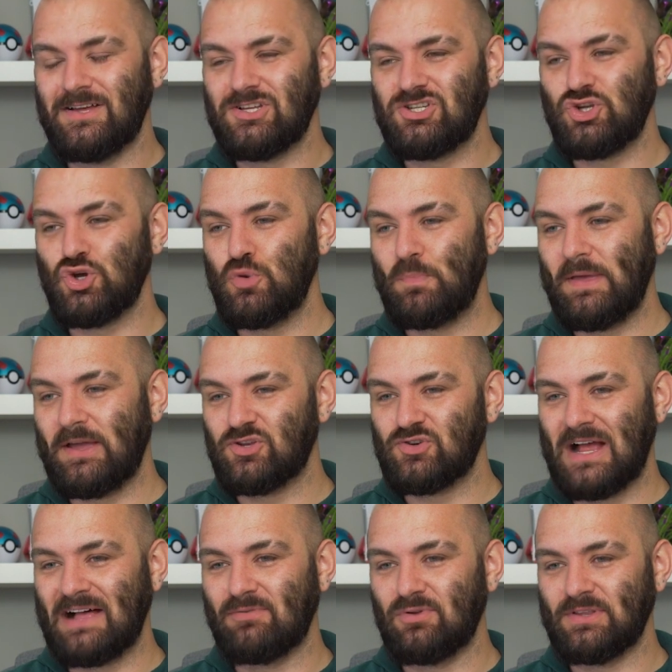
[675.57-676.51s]
2 big
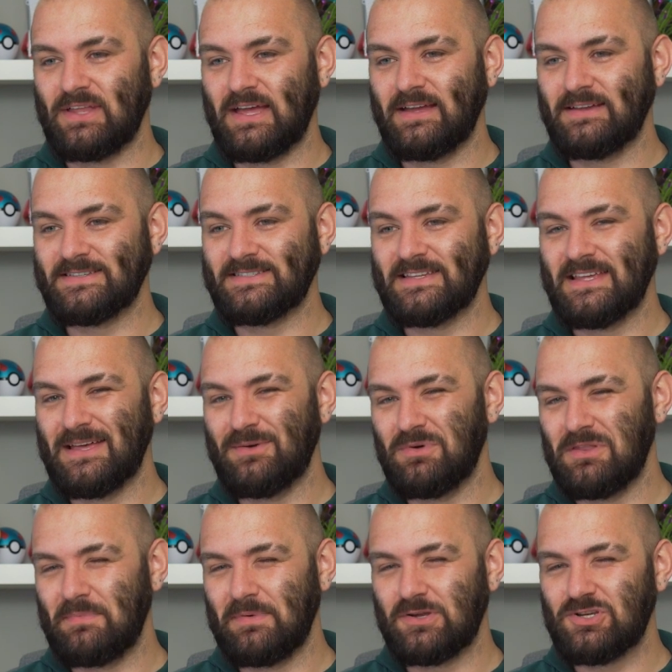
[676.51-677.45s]
travel days
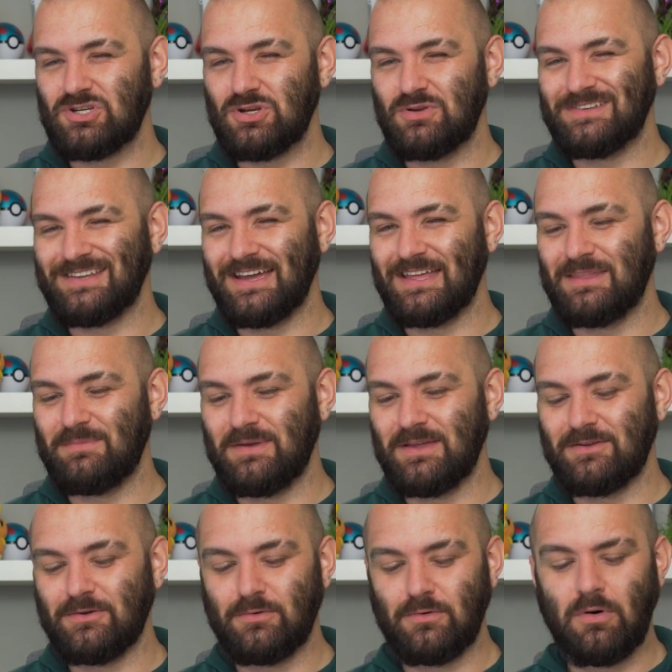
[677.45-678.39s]
with a big shoot day in the
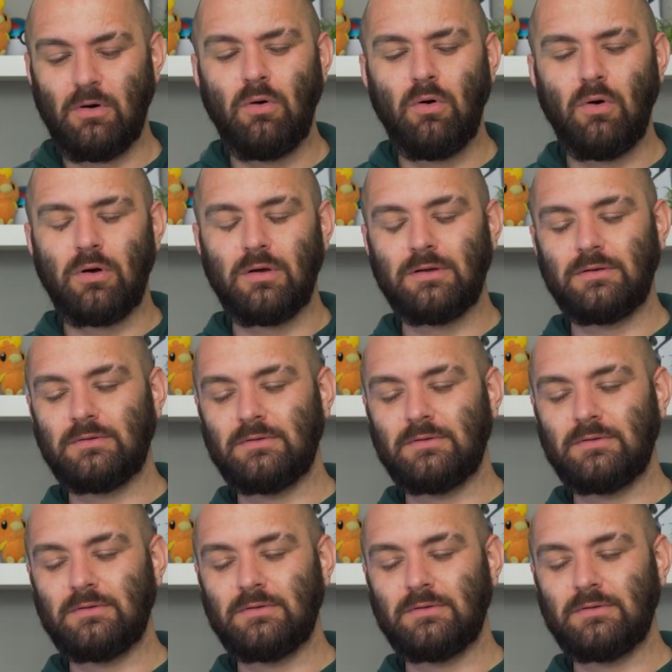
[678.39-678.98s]
middle. Oh,